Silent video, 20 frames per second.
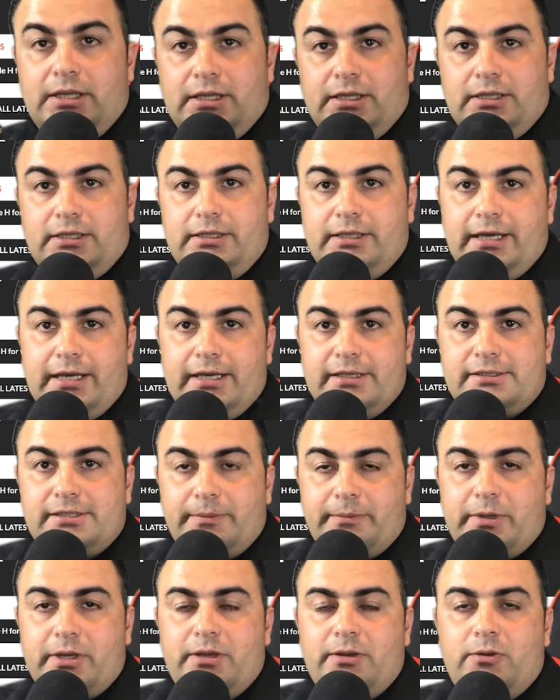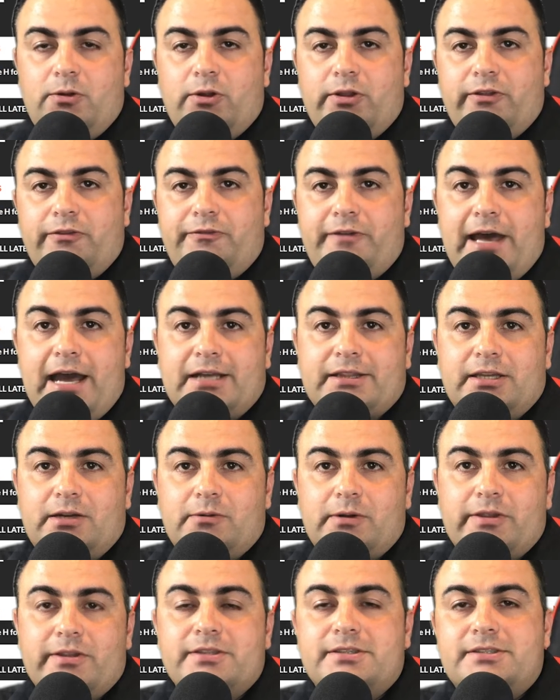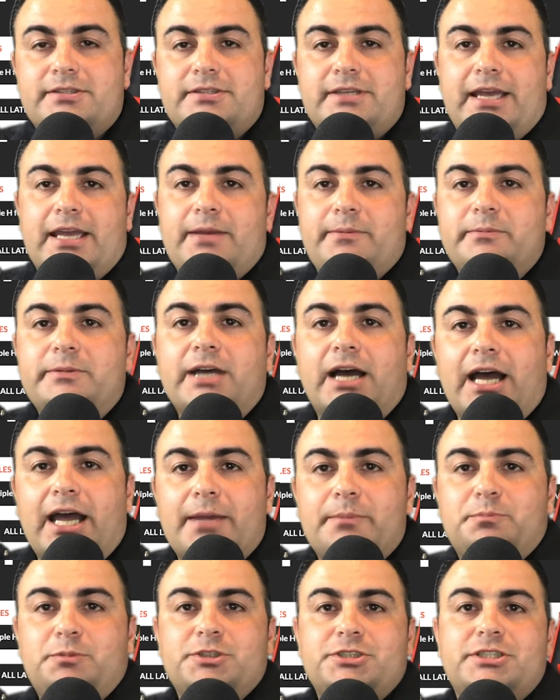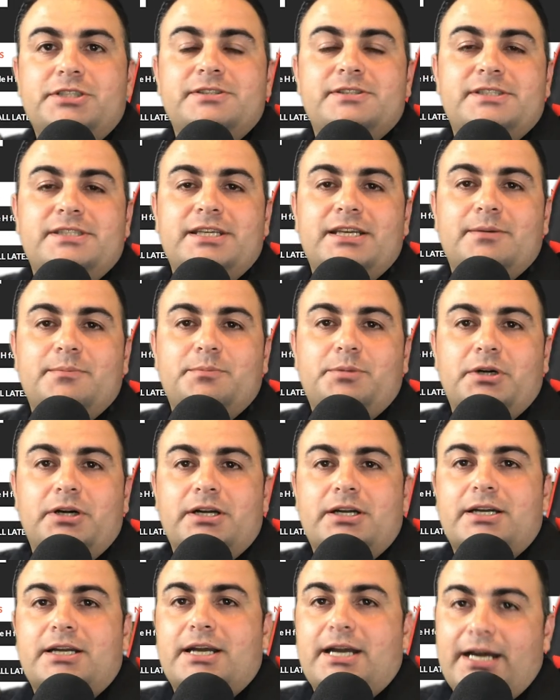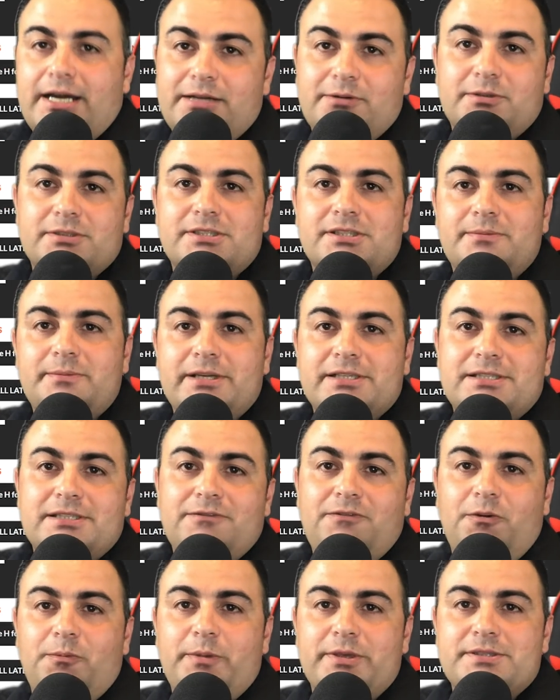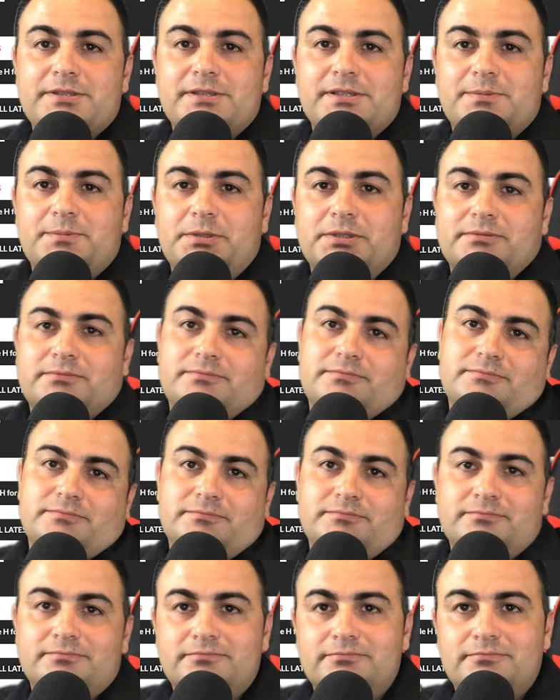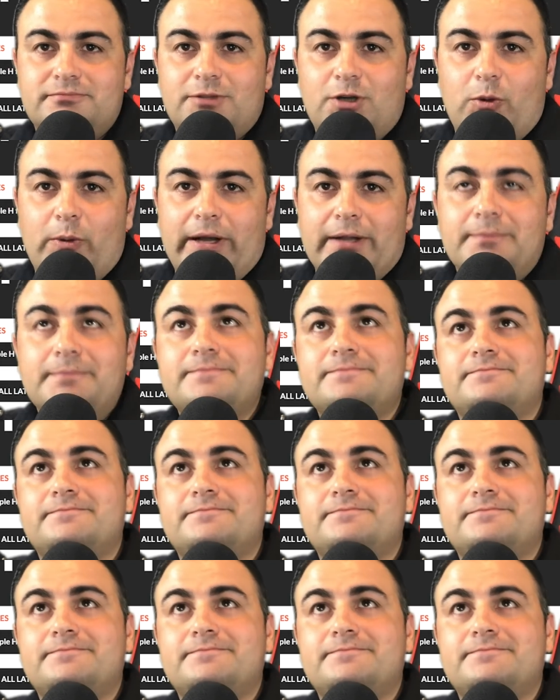Yes, I'm going to ignore the fact that around the same time, pushing CM Punk kind of wasn't the best thing for business, but oh well.